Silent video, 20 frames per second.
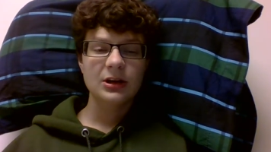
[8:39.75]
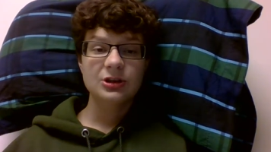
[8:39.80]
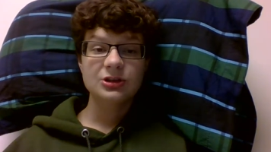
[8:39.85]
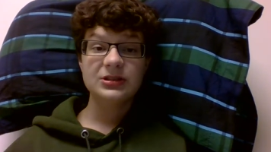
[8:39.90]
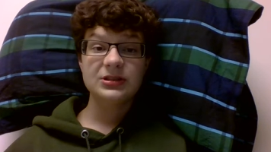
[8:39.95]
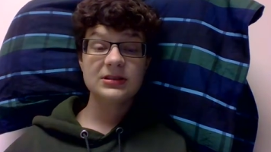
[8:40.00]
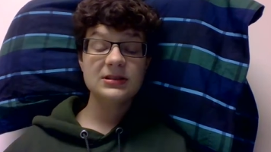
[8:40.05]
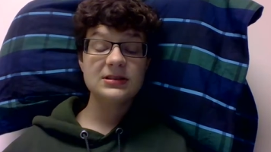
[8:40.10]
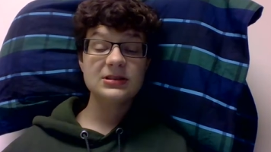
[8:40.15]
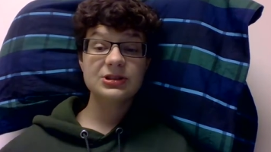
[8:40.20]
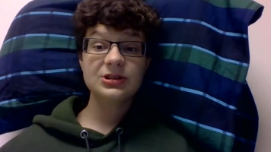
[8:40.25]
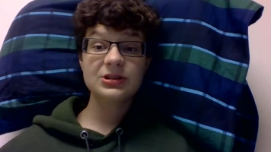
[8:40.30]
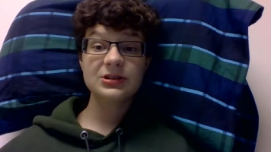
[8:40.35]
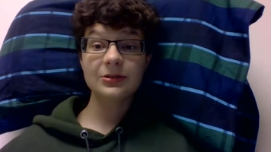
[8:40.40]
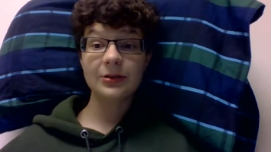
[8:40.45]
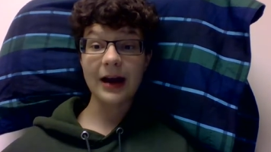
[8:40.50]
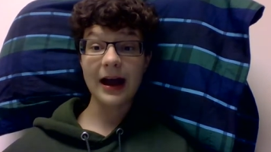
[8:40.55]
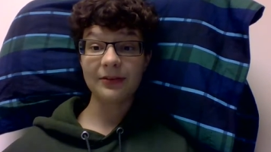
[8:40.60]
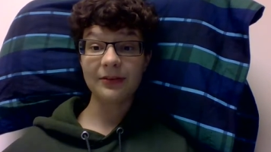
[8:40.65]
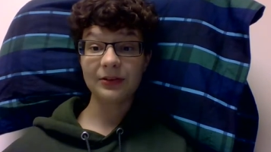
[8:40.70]
She, she
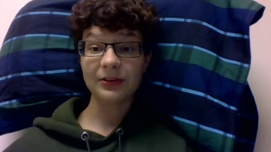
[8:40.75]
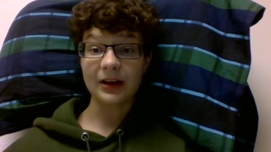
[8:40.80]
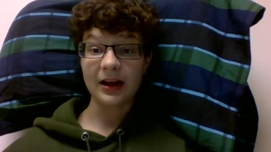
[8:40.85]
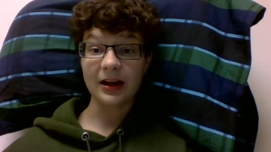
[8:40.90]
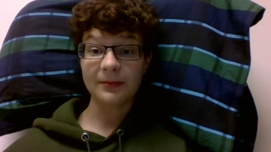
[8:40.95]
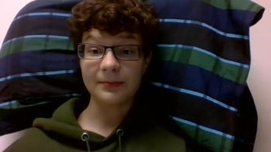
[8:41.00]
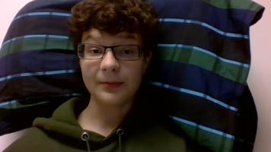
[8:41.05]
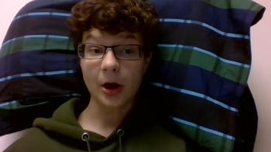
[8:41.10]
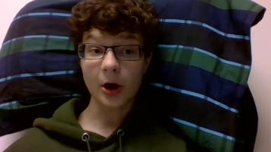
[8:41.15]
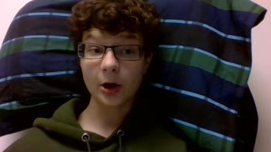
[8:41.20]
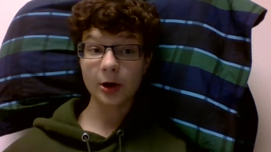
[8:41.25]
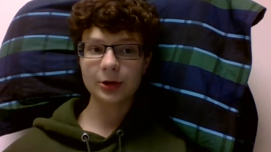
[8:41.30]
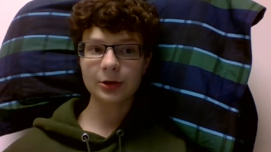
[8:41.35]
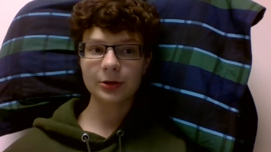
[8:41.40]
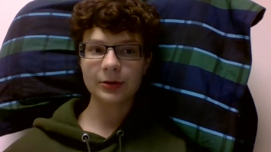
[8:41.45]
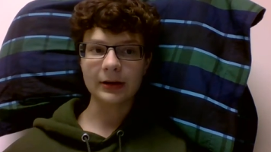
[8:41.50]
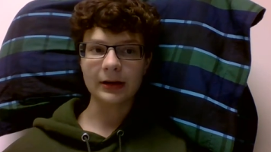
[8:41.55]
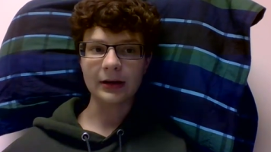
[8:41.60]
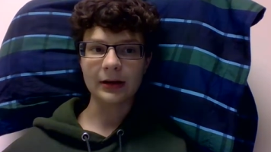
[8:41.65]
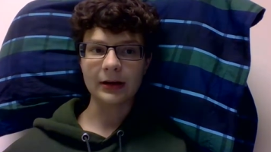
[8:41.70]
crafts an art
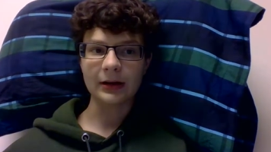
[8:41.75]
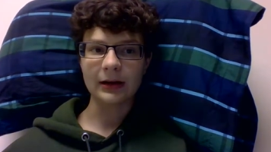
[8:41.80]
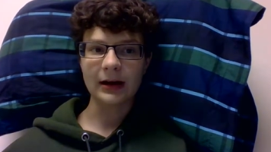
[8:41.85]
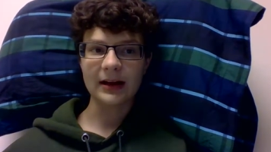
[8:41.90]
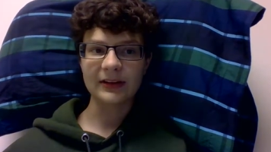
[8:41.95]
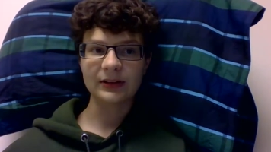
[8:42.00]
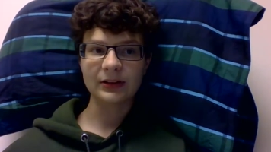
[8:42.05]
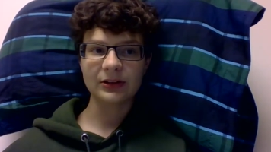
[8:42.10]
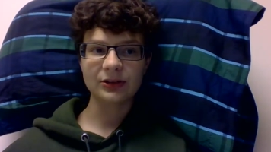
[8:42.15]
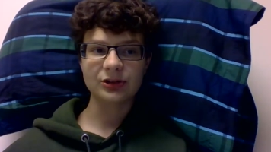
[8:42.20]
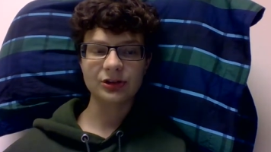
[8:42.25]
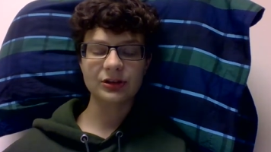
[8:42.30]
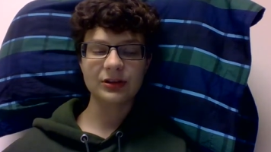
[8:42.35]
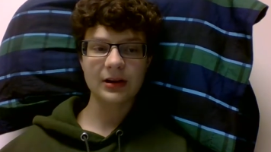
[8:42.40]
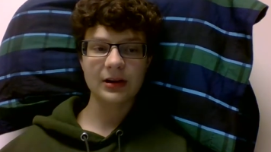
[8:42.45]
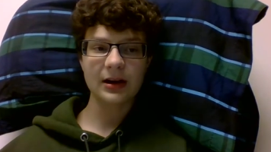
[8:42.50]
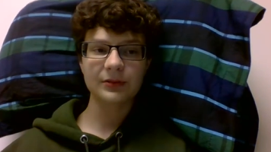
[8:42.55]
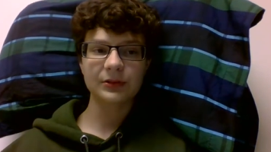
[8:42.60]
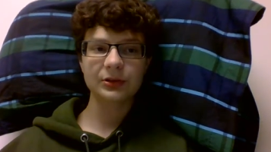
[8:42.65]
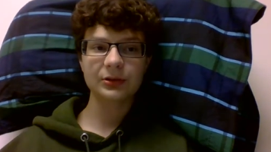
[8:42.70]
career. Uh, she
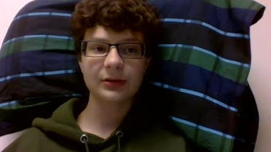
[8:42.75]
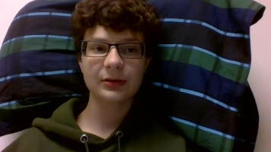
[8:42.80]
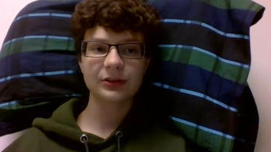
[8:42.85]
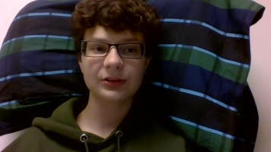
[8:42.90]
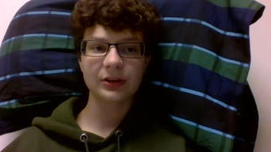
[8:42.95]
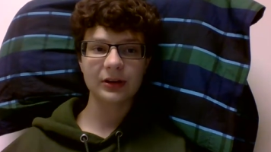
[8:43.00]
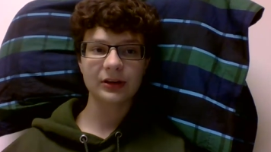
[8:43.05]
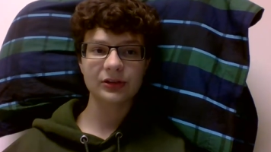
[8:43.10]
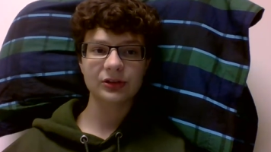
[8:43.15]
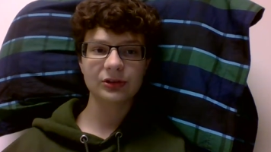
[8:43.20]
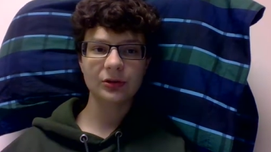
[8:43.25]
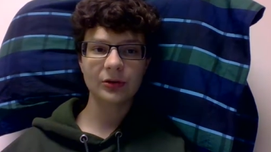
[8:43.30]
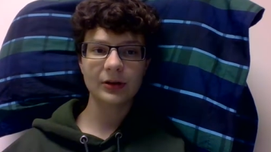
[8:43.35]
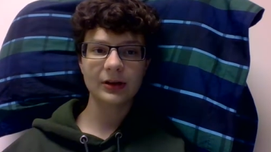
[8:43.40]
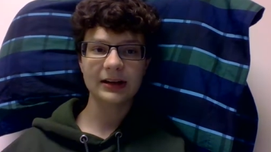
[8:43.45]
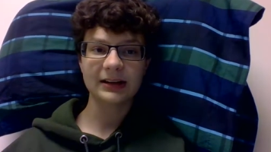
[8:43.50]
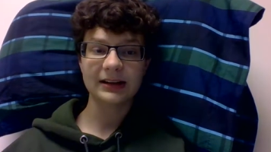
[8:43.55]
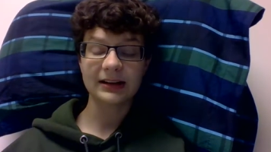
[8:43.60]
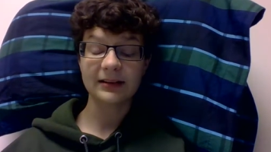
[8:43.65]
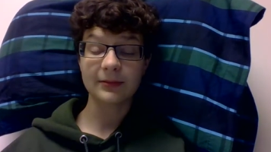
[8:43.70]
crafts a career as a
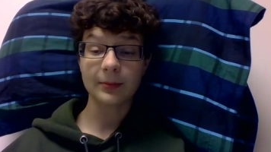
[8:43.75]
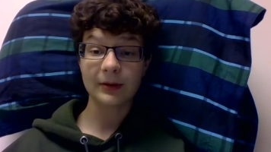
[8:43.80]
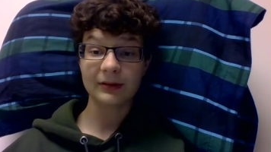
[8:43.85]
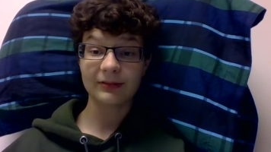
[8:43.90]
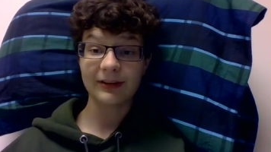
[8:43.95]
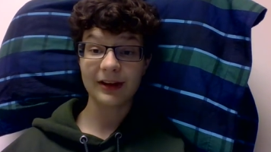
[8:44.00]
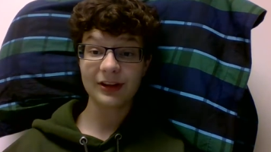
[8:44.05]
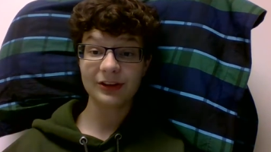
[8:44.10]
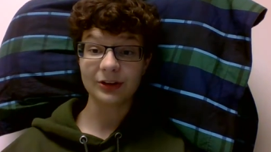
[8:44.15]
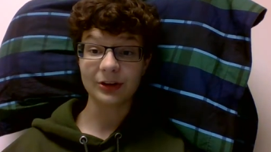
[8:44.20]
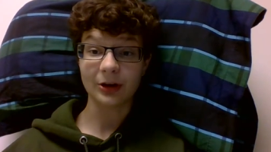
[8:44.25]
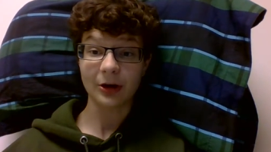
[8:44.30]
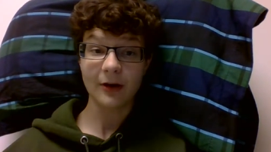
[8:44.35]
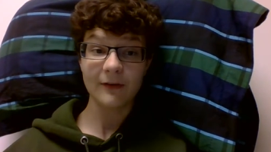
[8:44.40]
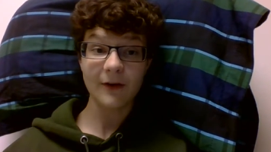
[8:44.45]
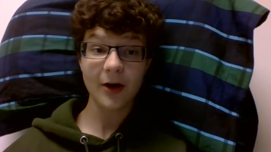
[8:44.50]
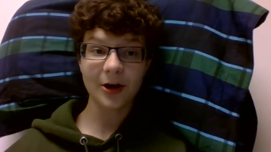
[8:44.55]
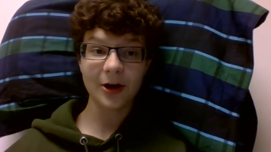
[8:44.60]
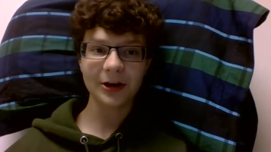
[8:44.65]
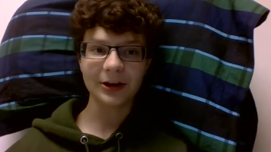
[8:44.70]
historian and a professor
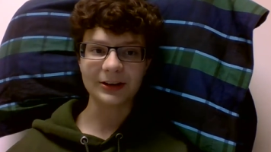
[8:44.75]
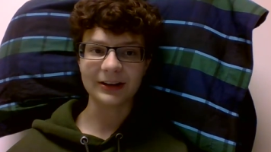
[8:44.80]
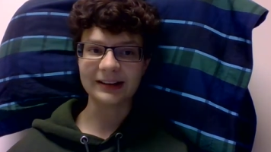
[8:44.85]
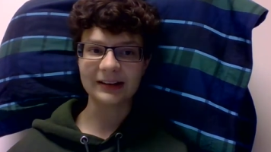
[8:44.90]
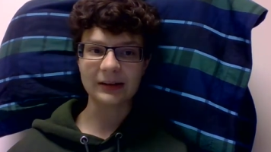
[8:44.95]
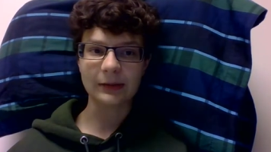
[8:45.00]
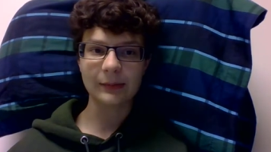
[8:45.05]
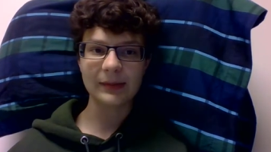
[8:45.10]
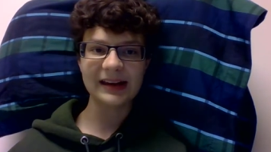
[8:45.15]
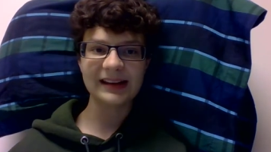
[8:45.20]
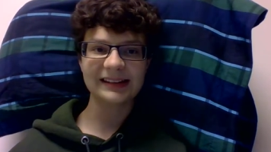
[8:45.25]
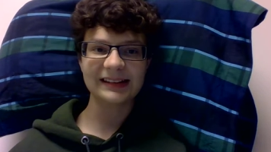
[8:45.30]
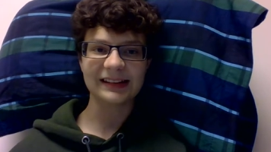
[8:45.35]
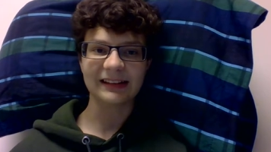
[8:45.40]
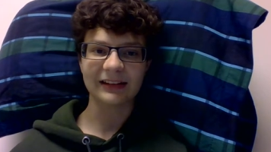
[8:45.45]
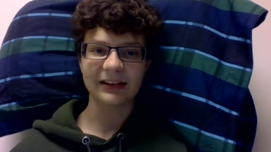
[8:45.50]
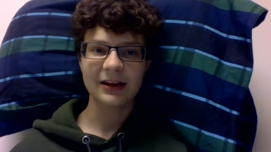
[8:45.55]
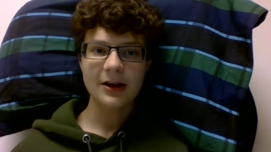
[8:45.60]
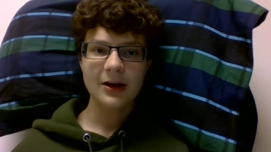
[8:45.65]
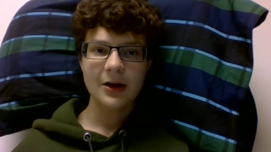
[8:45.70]
of art. It's
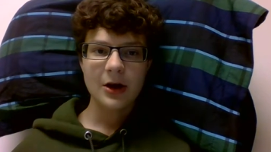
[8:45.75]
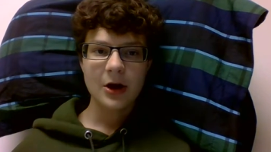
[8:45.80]
amazing.